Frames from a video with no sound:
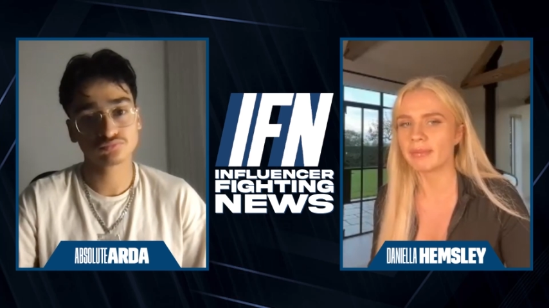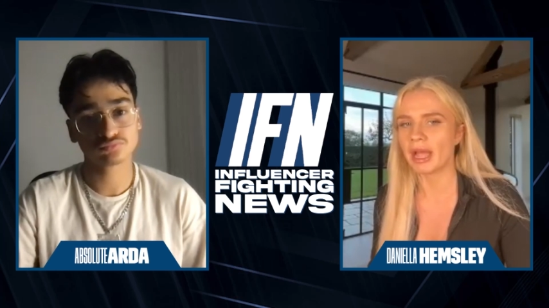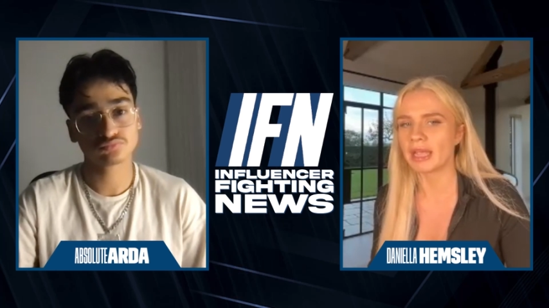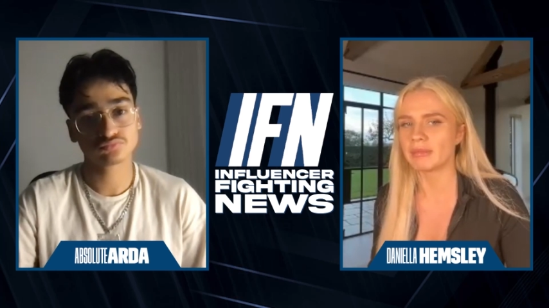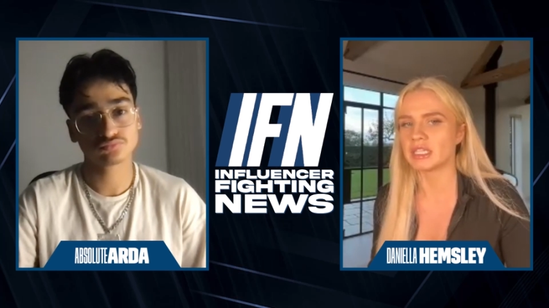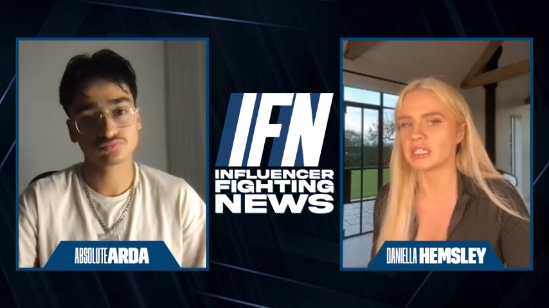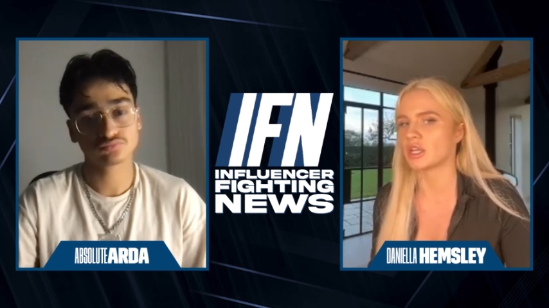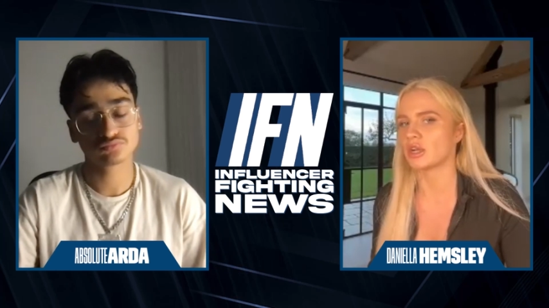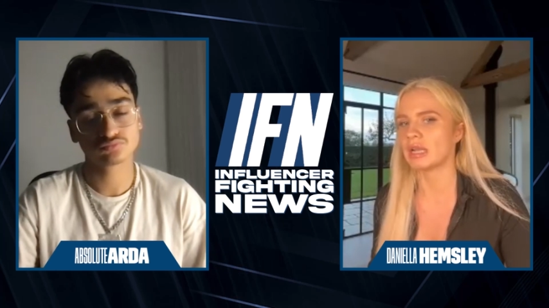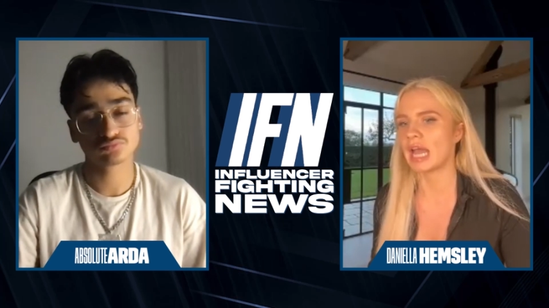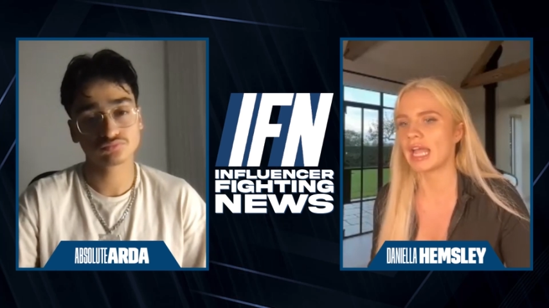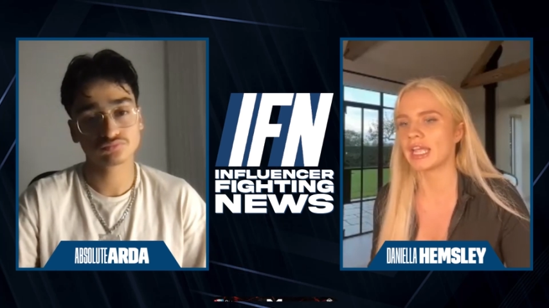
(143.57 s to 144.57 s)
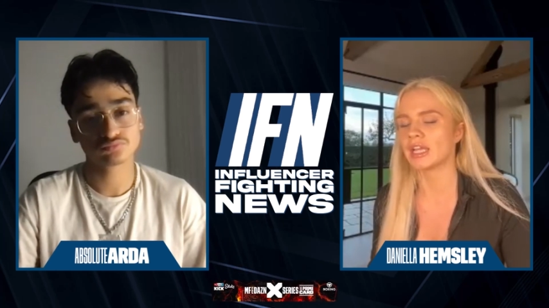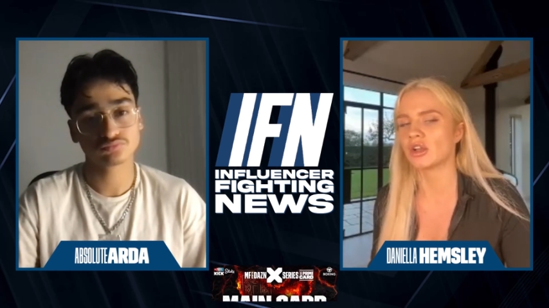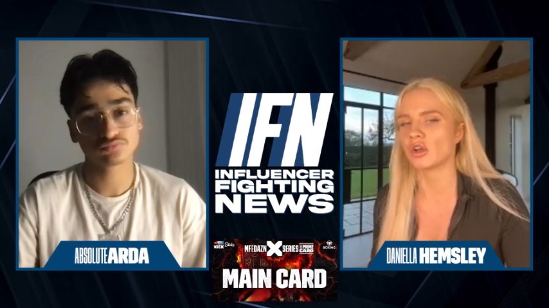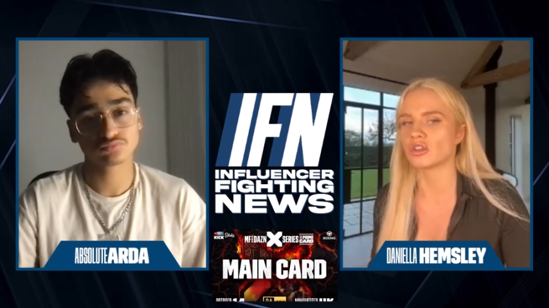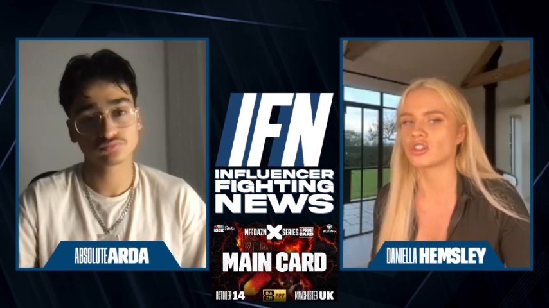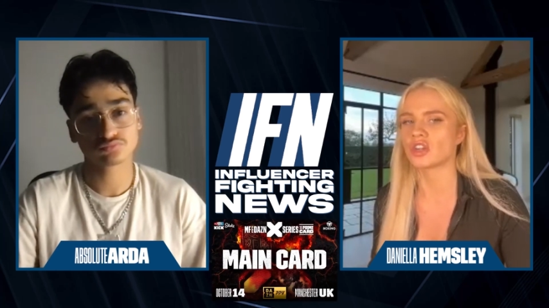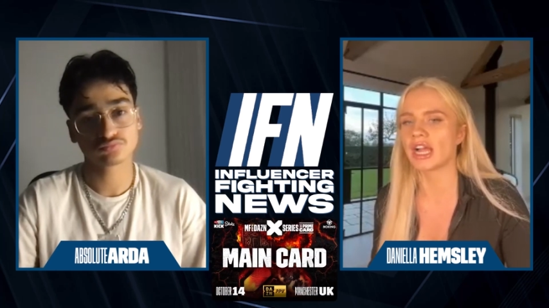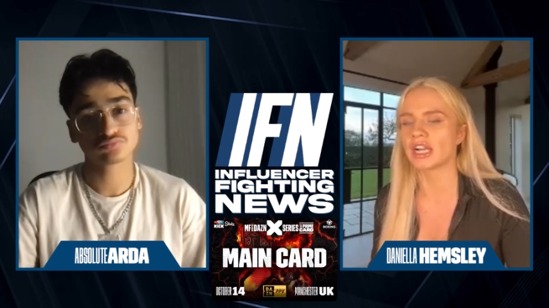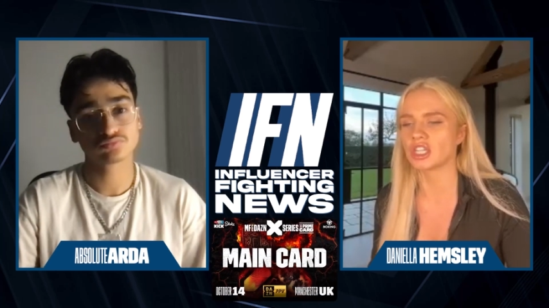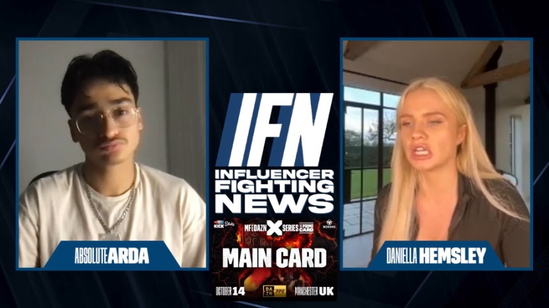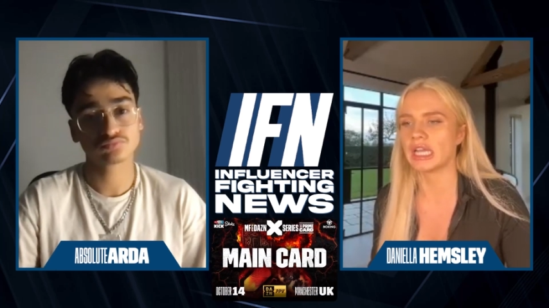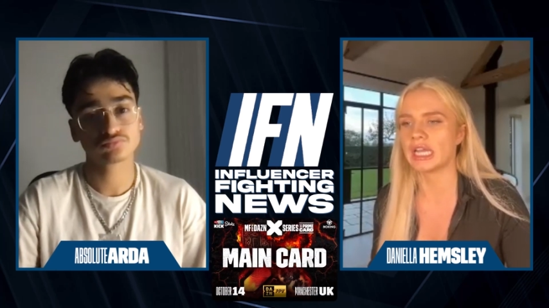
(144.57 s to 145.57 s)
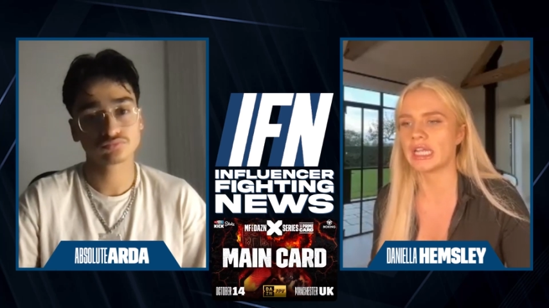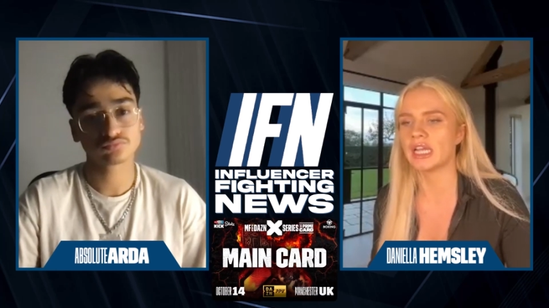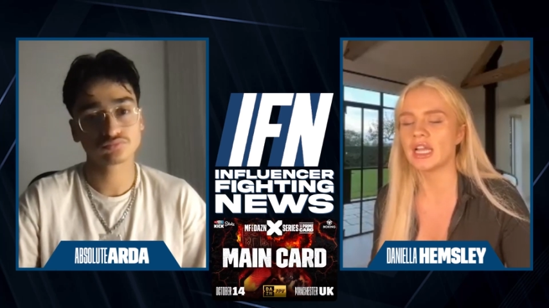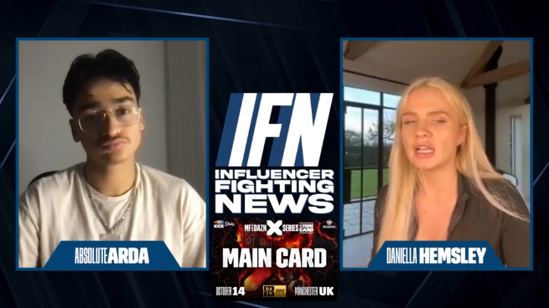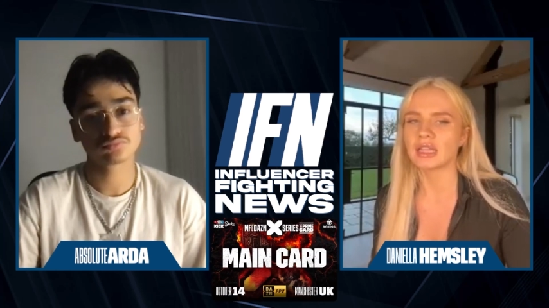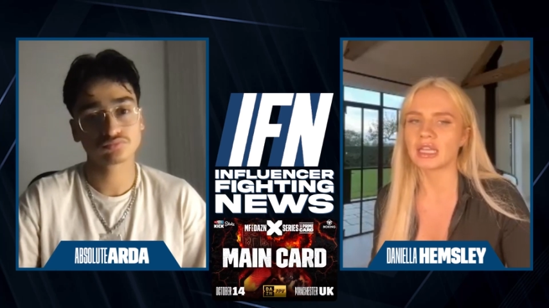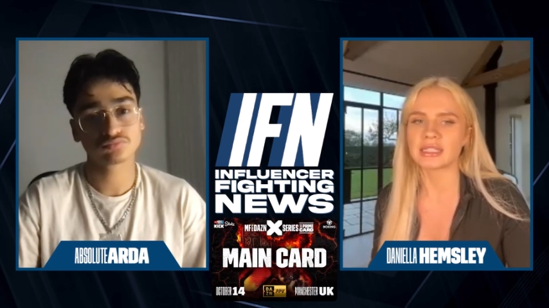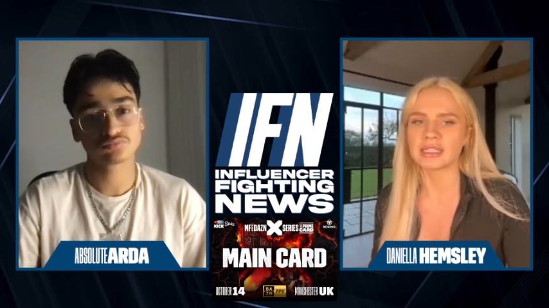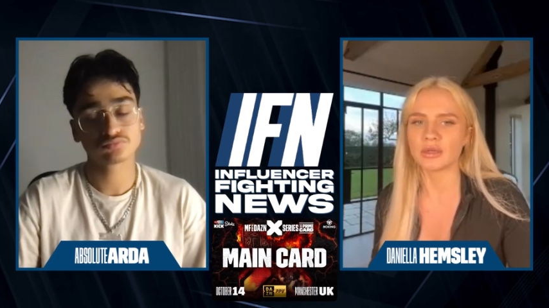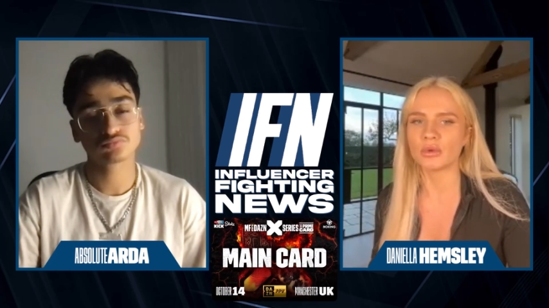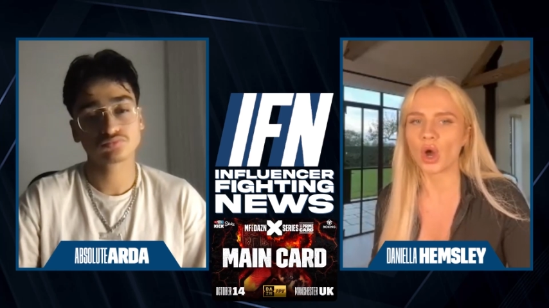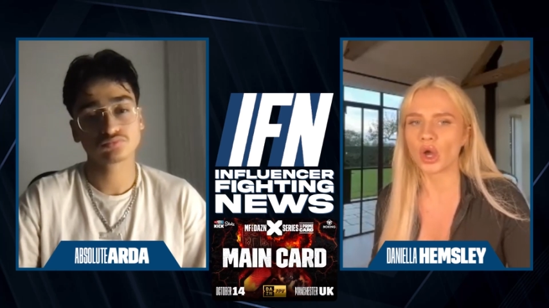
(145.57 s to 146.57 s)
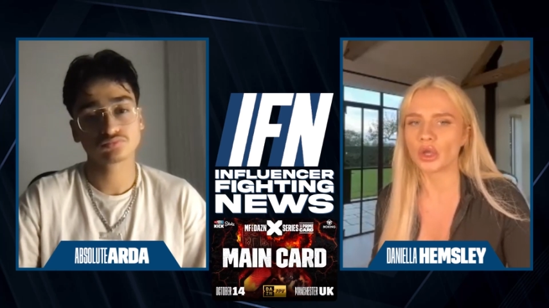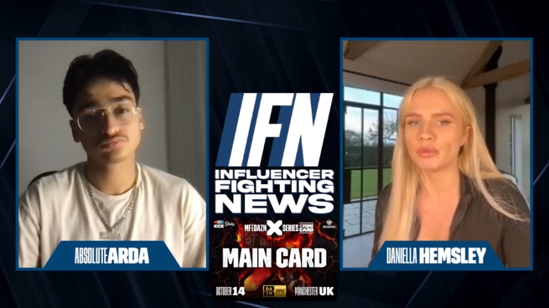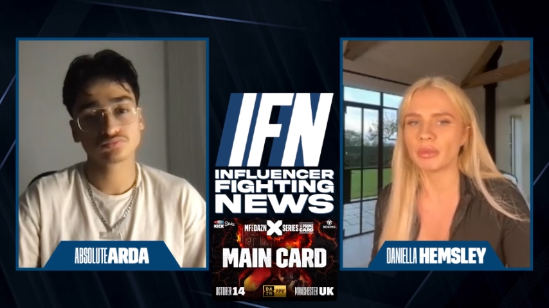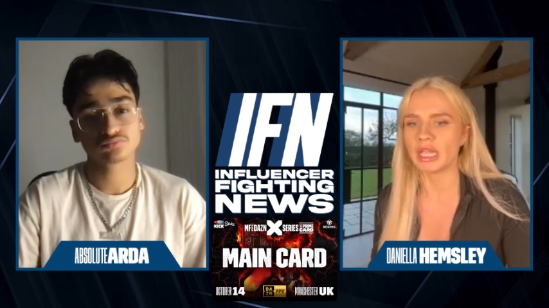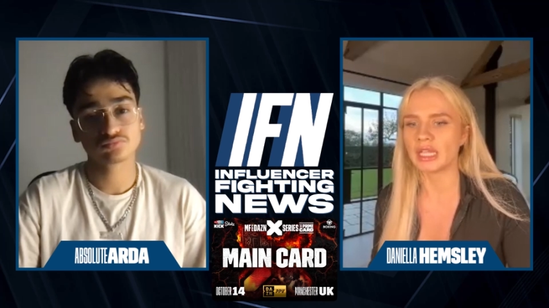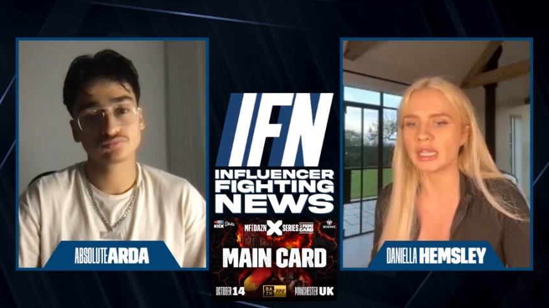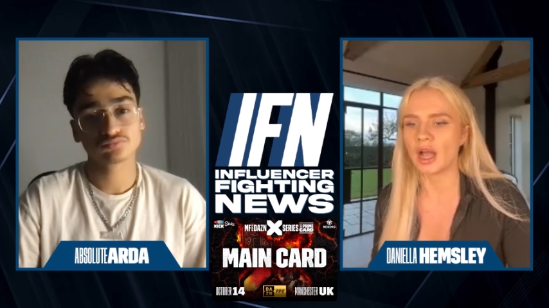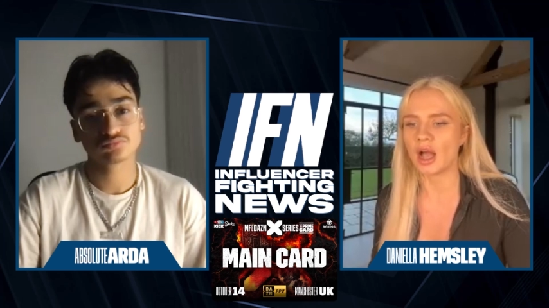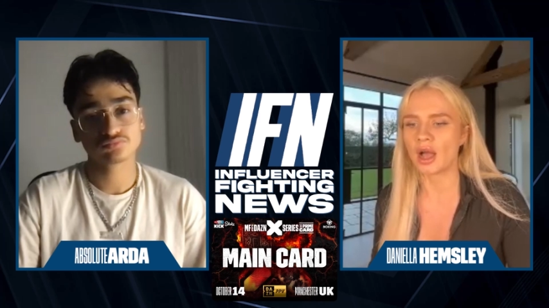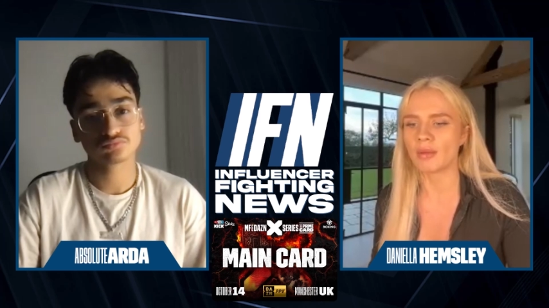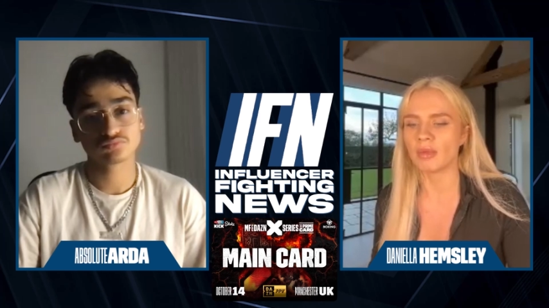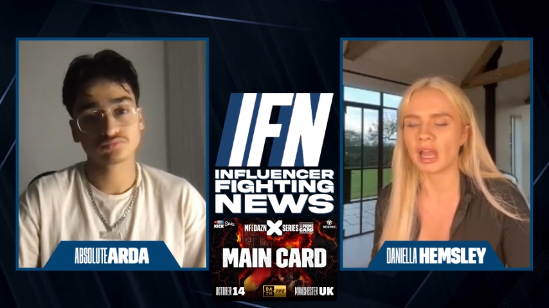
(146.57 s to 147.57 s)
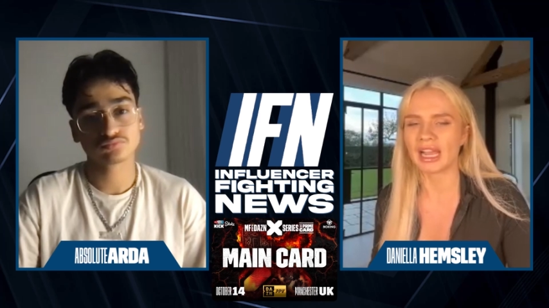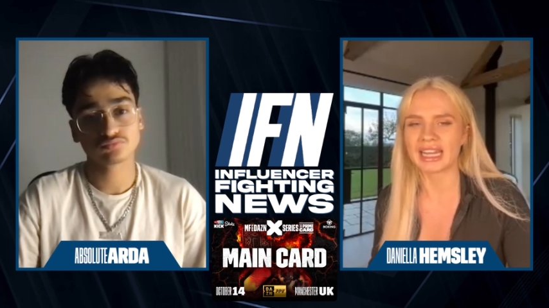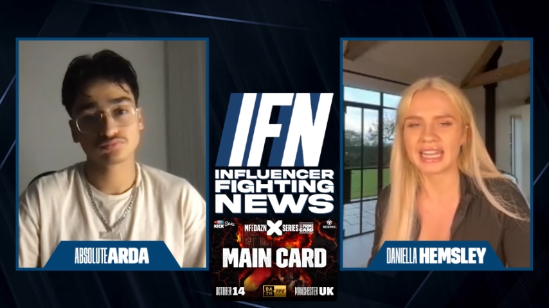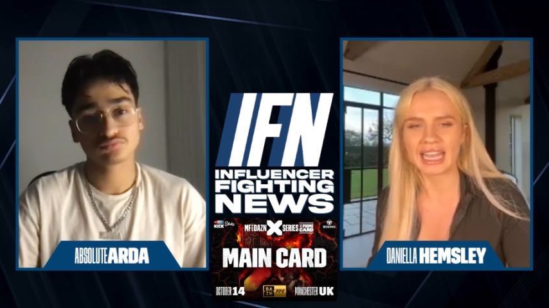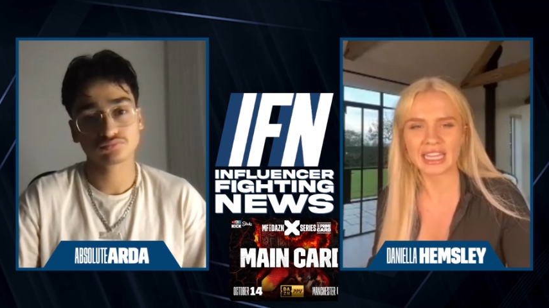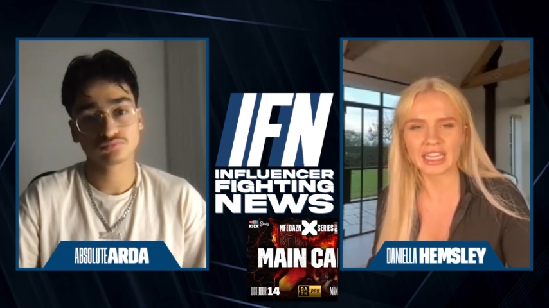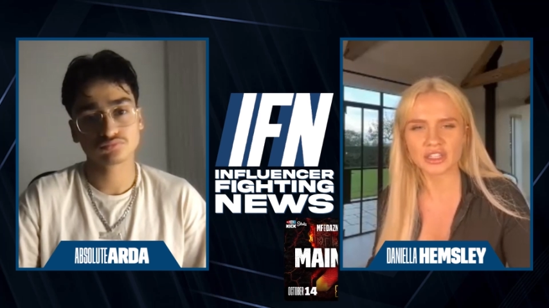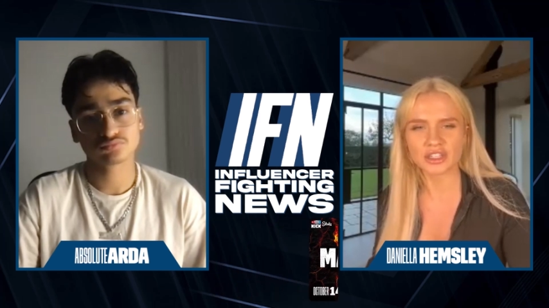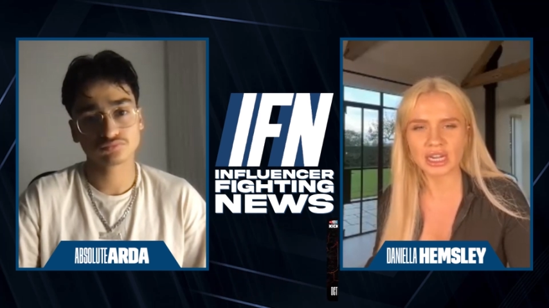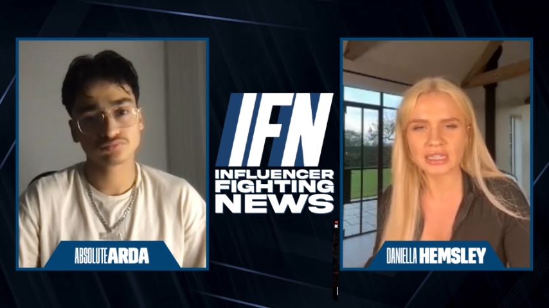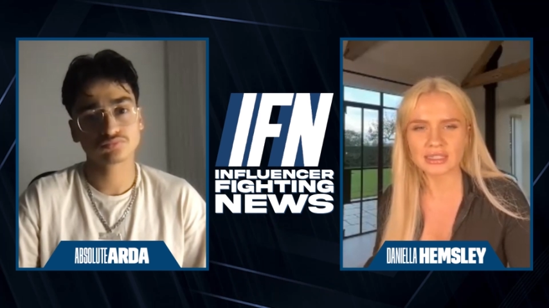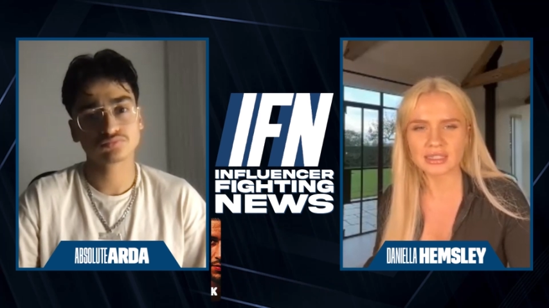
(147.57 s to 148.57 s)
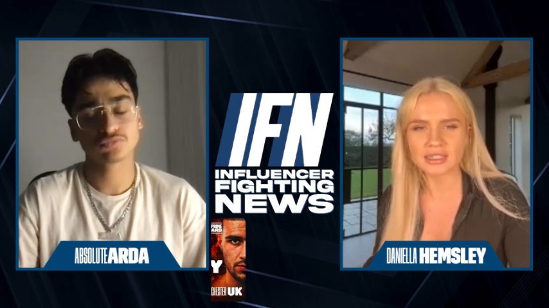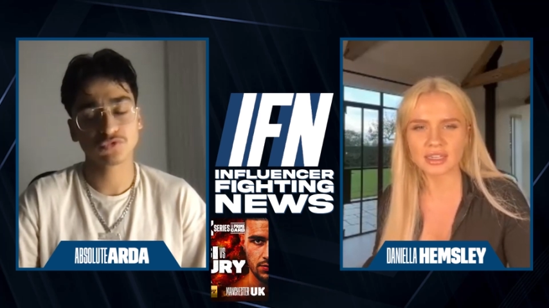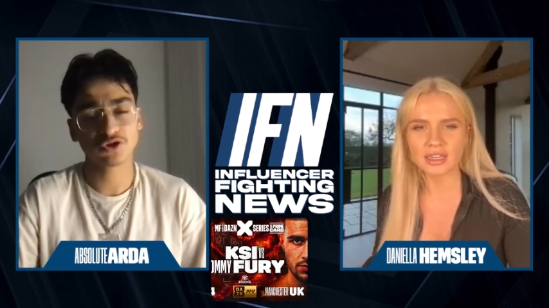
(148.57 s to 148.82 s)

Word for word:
Speaker 1: paid me so late contractually, they still owe me um, like late interest.